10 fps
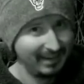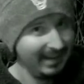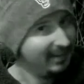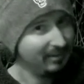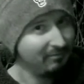
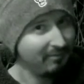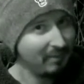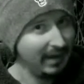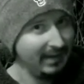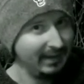he
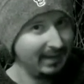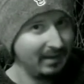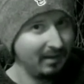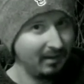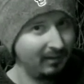
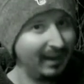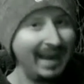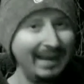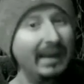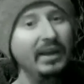didn't
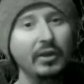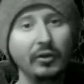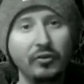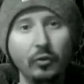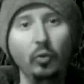
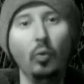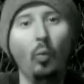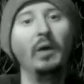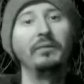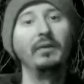adhere to
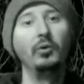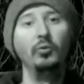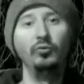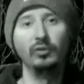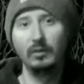what
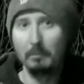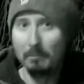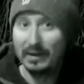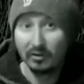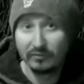those
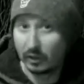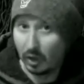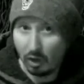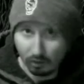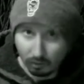men of the
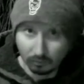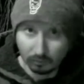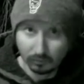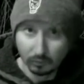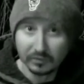law
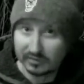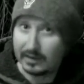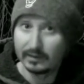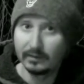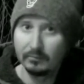were
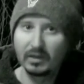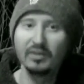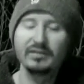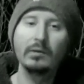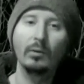saying,
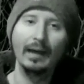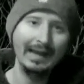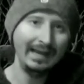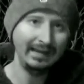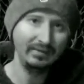because they were
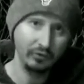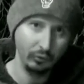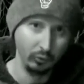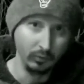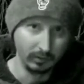adding
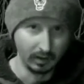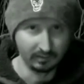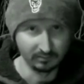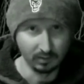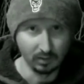to
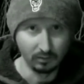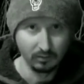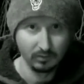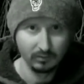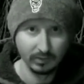God's law.
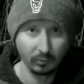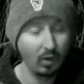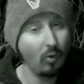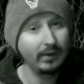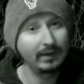They were
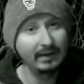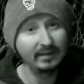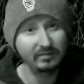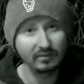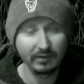going
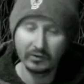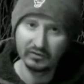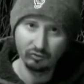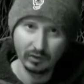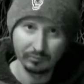against the very
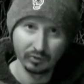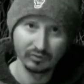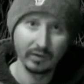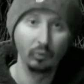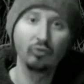
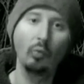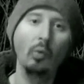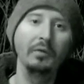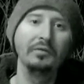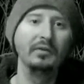scriptures they were
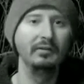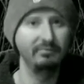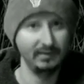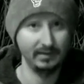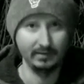sworn to
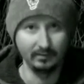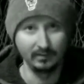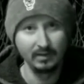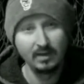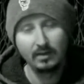defend.
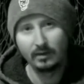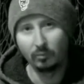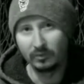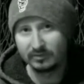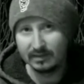And
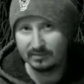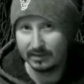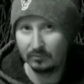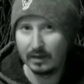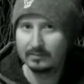what does that
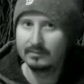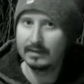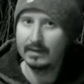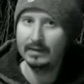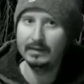sound like
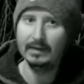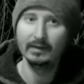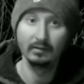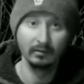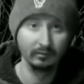today
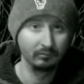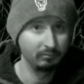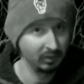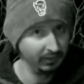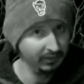in the
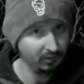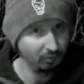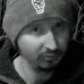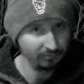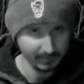
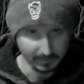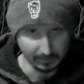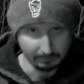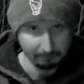political sphere?